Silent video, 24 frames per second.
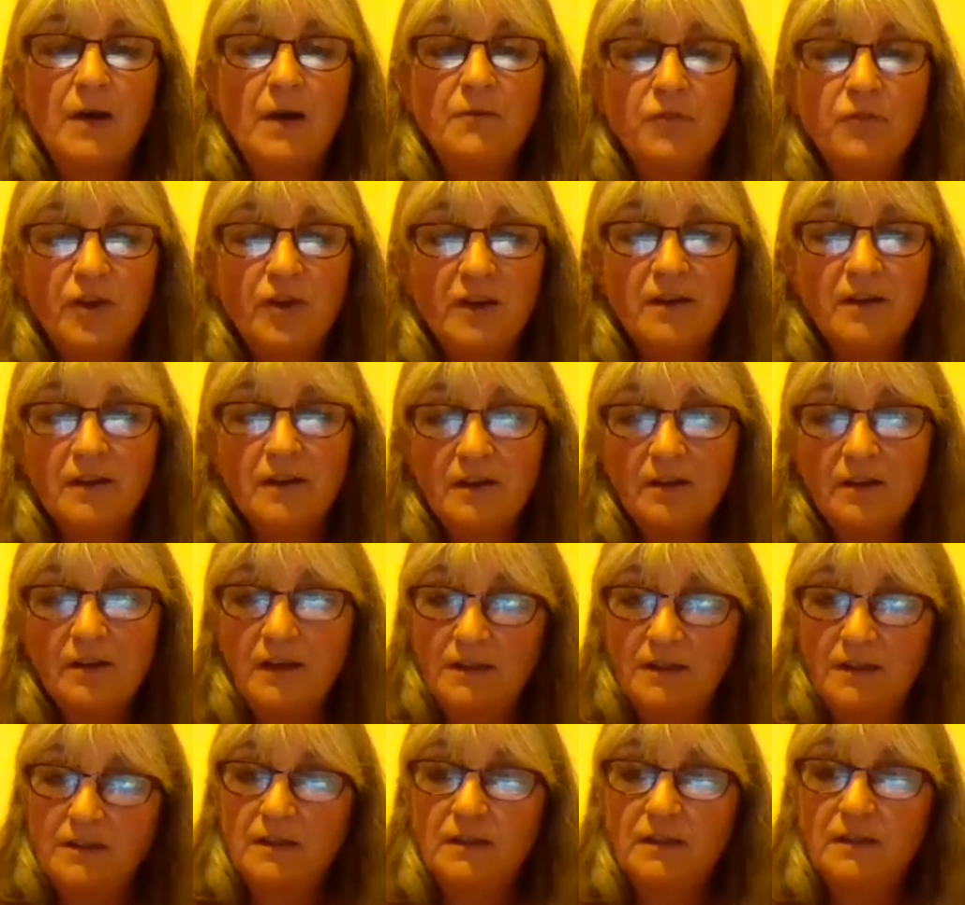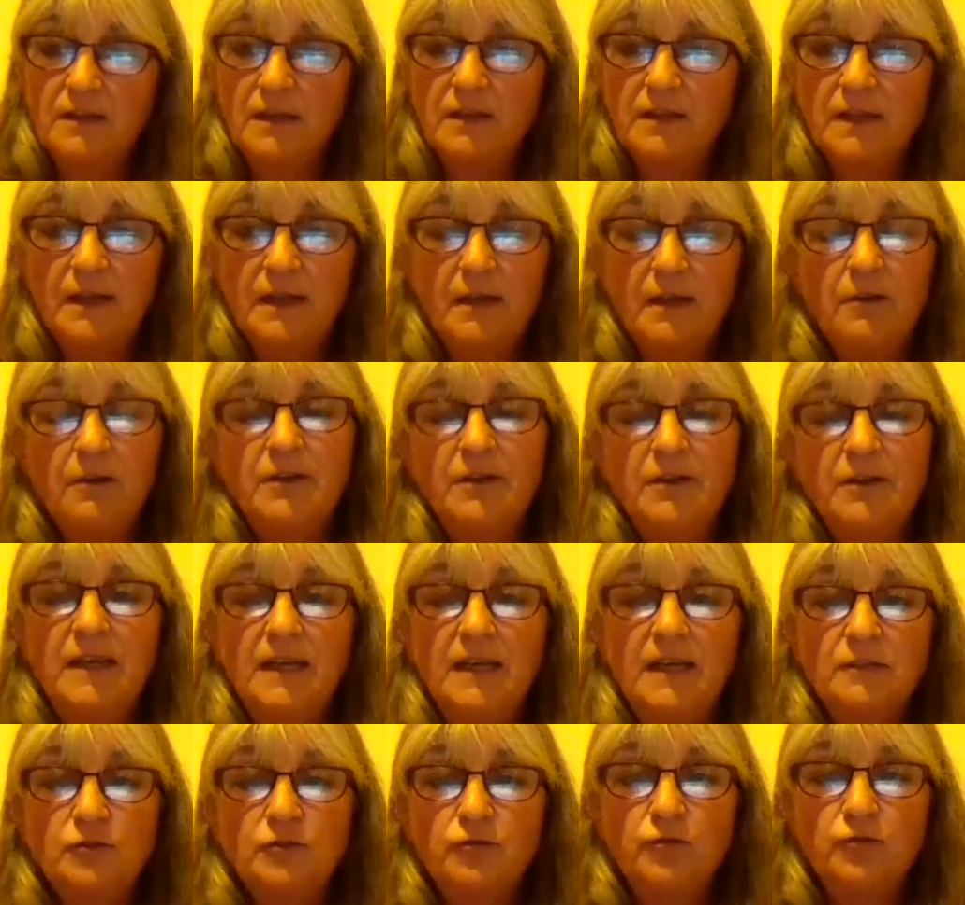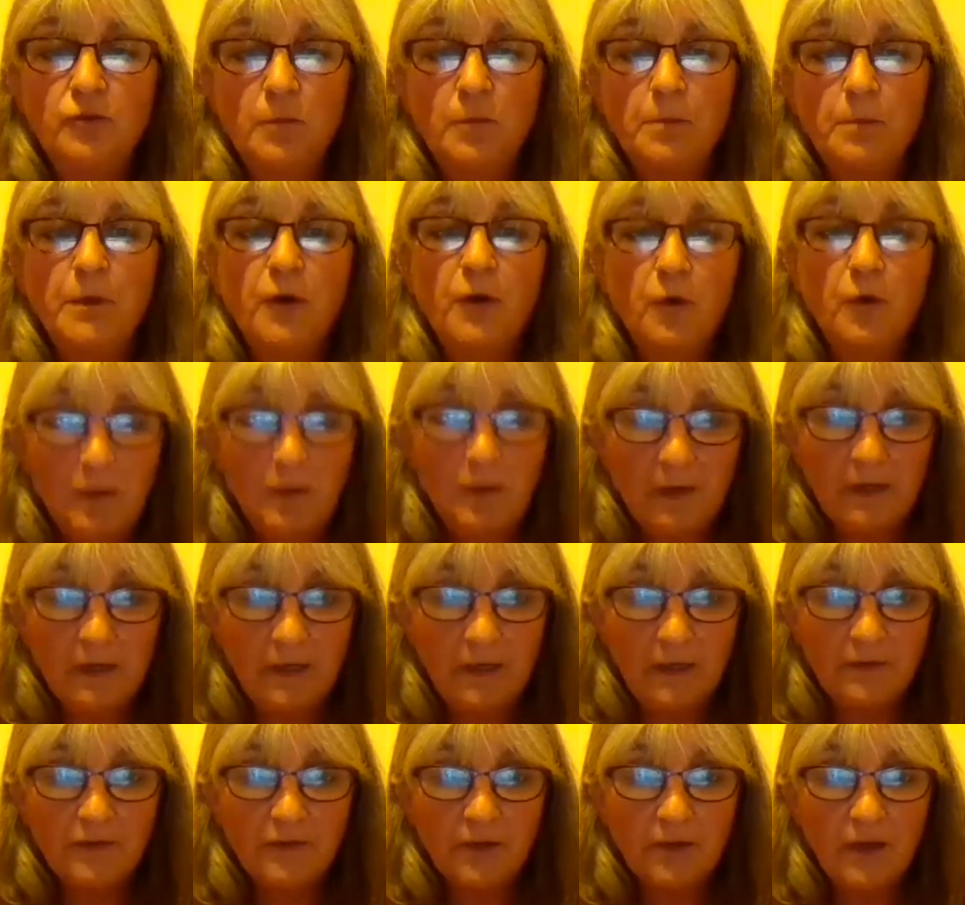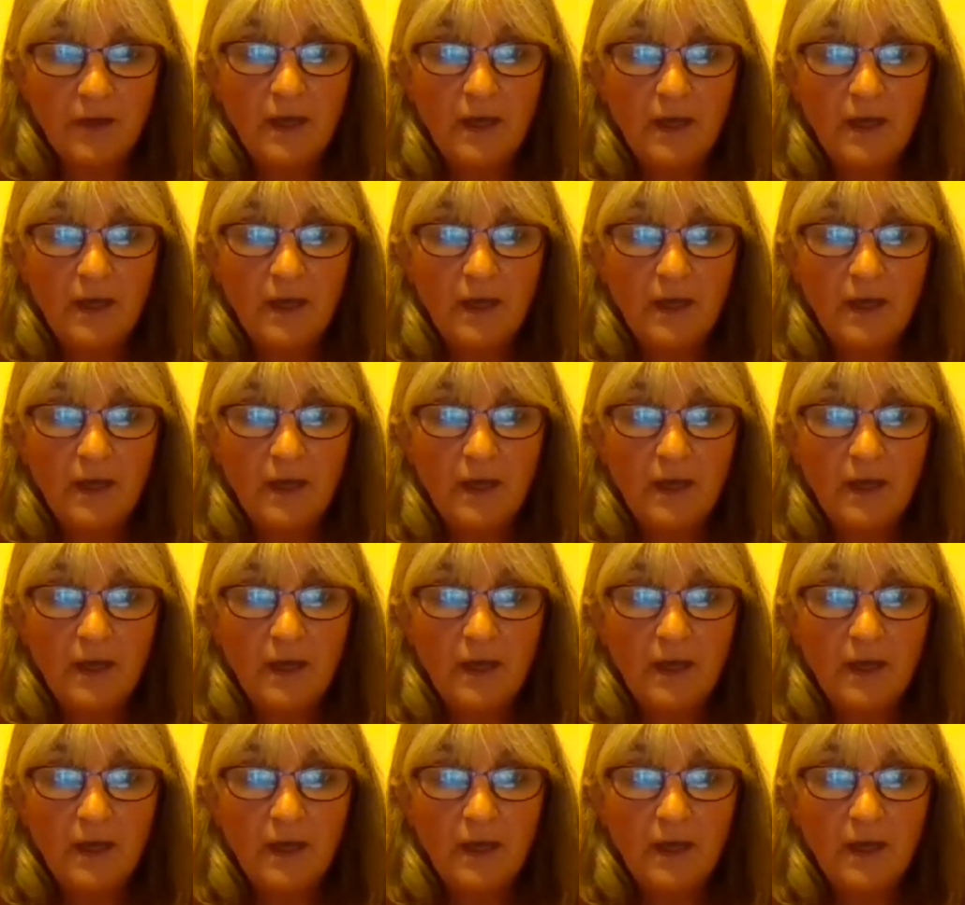and recognising that they are in natural monopolies.